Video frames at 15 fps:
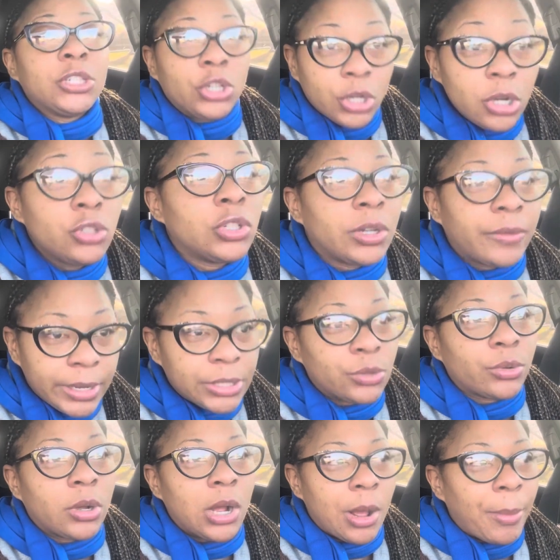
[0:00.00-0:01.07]
children of
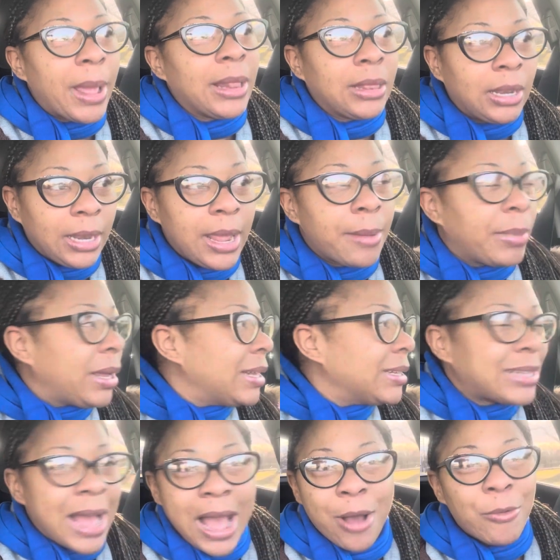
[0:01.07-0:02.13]
Israel about the land because
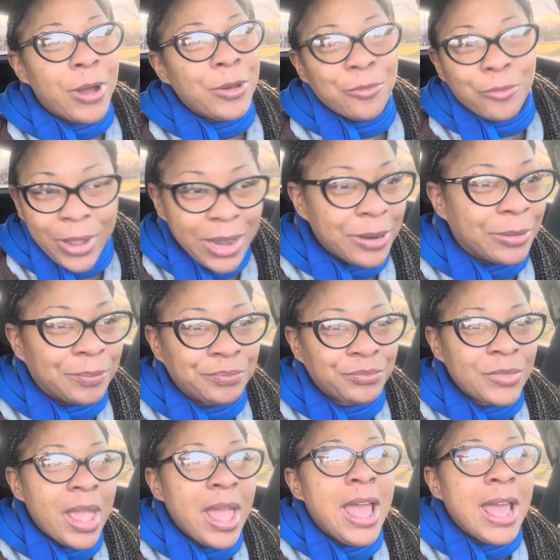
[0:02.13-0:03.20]
God wasn't with them.
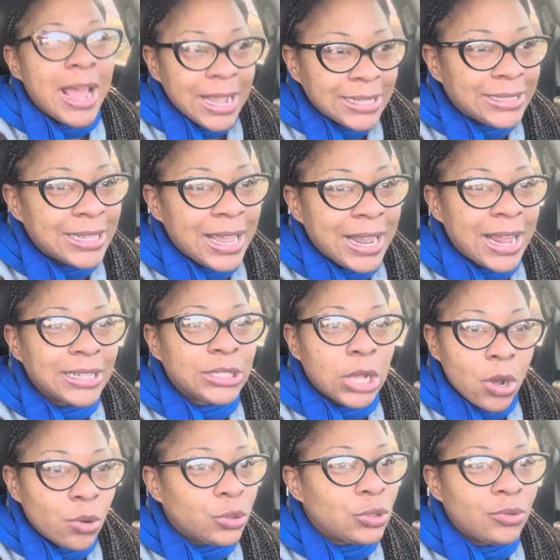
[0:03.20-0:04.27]
He said, I
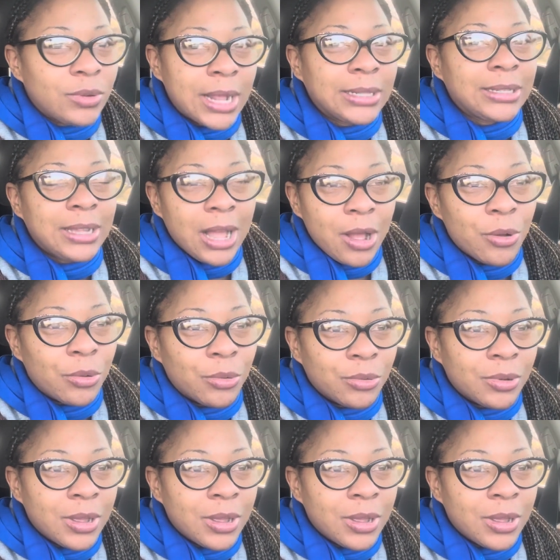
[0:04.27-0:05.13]
told you not to go.